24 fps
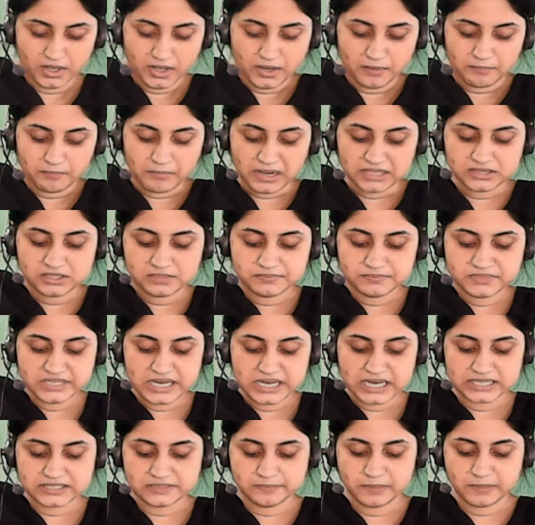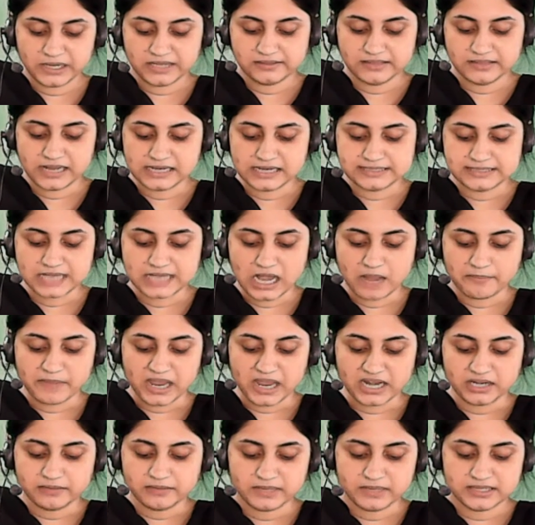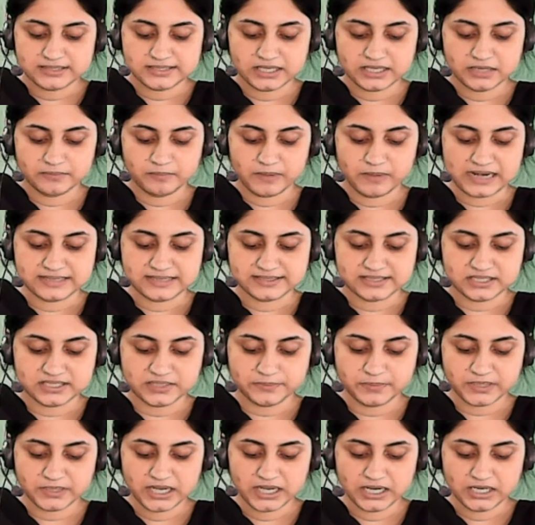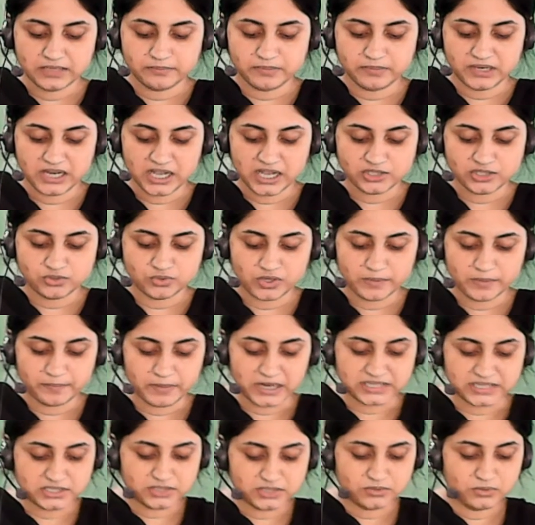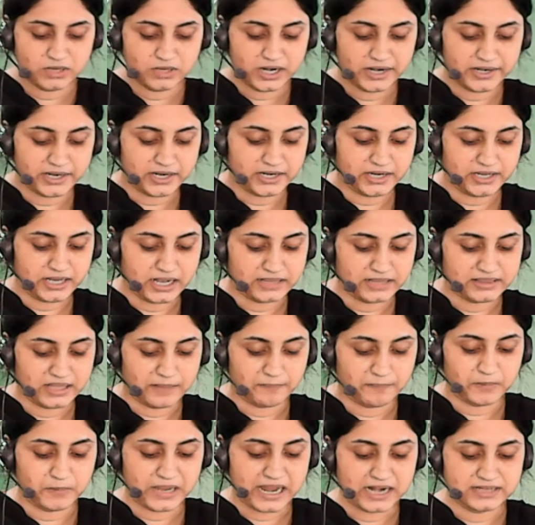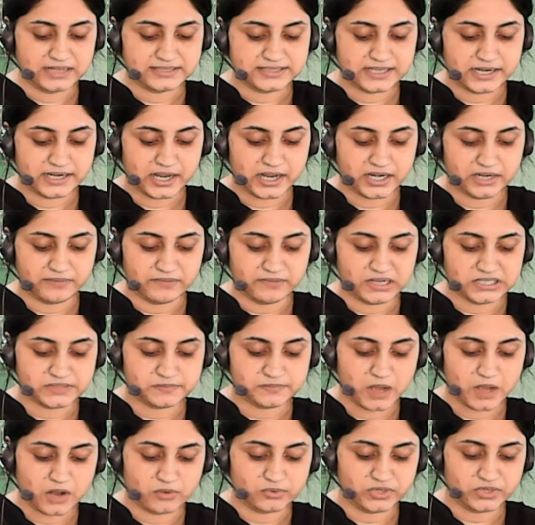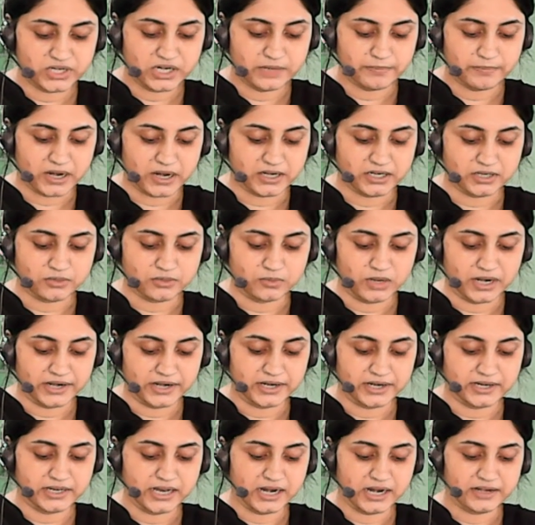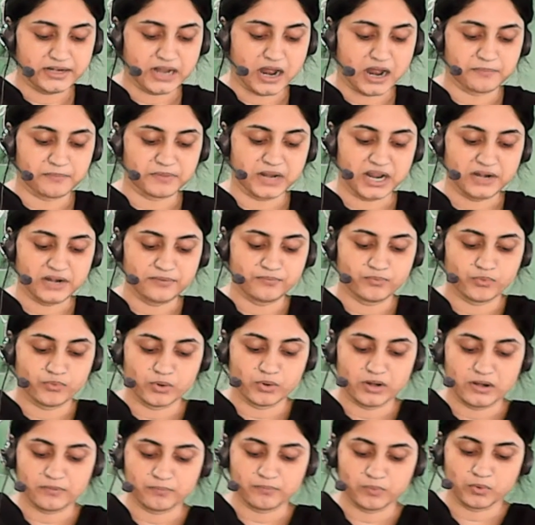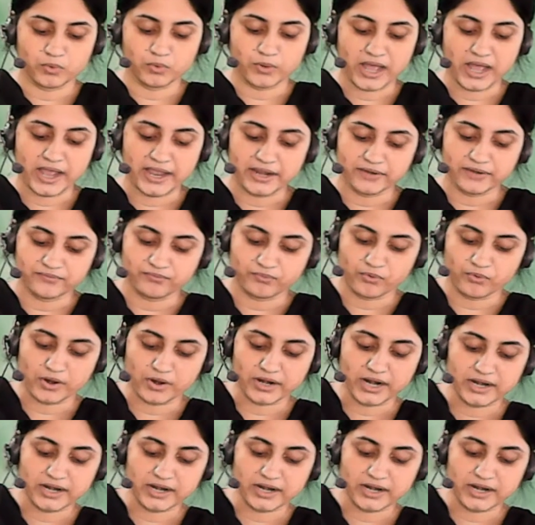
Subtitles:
Madhavji explained that some animals and plants typically belong to a particular area. The plants and animals found in a particular area termed as flora and fauna